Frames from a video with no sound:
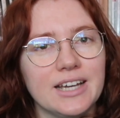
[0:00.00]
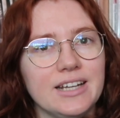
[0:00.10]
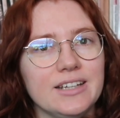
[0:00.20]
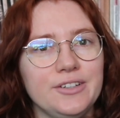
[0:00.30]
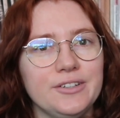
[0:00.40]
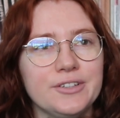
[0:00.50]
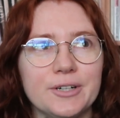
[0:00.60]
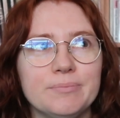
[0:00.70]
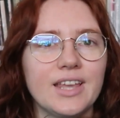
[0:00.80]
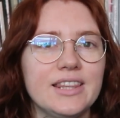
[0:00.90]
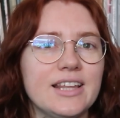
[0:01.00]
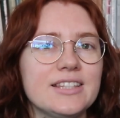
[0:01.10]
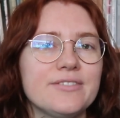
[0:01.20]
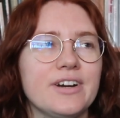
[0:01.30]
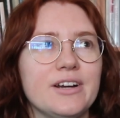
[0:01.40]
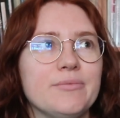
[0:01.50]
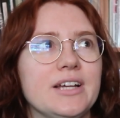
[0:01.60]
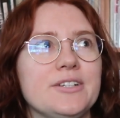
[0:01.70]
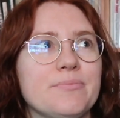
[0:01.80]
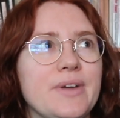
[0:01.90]
getting a new job. And that's very
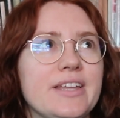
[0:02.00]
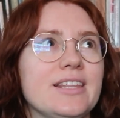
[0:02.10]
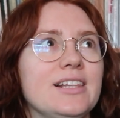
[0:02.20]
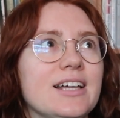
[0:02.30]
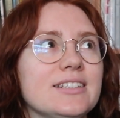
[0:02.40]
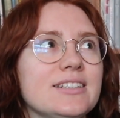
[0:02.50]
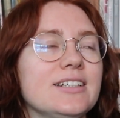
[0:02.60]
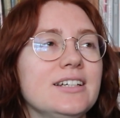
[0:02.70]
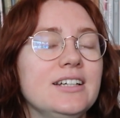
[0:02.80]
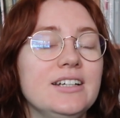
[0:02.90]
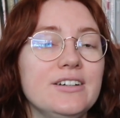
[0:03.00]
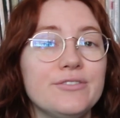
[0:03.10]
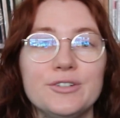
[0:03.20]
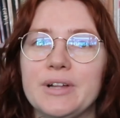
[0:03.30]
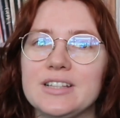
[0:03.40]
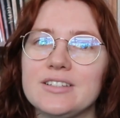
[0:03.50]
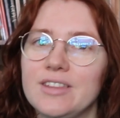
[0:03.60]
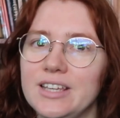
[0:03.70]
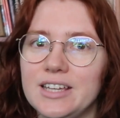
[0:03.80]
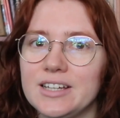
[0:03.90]
much made the last 4 months
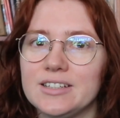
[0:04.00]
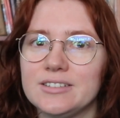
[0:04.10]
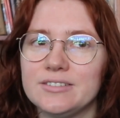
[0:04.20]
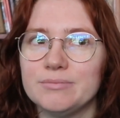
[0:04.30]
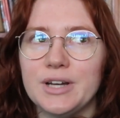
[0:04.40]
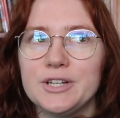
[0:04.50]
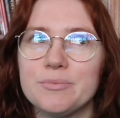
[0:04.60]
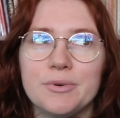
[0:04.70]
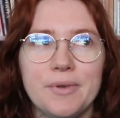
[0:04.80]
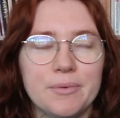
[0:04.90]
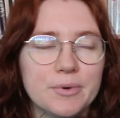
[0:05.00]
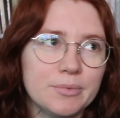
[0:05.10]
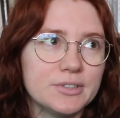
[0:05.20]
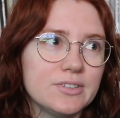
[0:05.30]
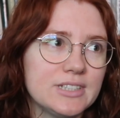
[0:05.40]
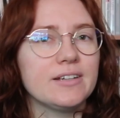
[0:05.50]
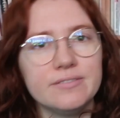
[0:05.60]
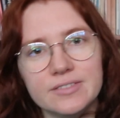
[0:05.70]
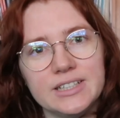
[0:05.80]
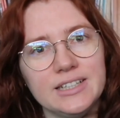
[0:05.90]
of the year much more memorable.
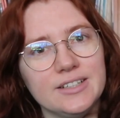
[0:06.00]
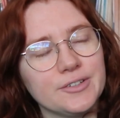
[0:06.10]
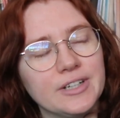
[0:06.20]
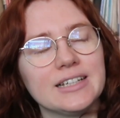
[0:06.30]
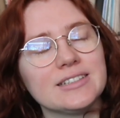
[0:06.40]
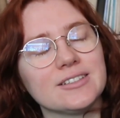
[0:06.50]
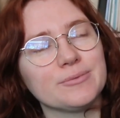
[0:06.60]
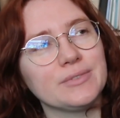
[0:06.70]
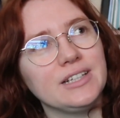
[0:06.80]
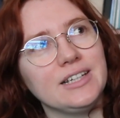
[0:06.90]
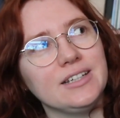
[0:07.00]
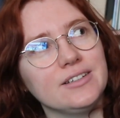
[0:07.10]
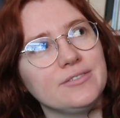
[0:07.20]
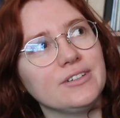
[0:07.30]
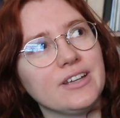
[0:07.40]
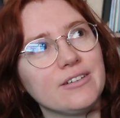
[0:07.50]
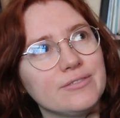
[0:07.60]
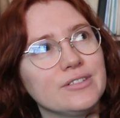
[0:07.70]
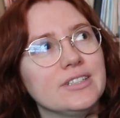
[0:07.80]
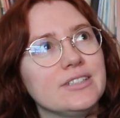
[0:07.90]
I'm really enjoying it, so I'm really looking
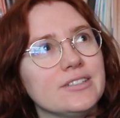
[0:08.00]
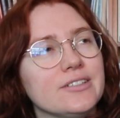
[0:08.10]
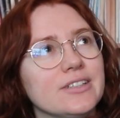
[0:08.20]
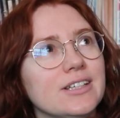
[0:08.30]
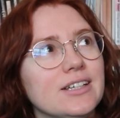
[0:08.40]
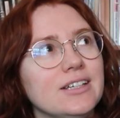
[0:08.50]
forward to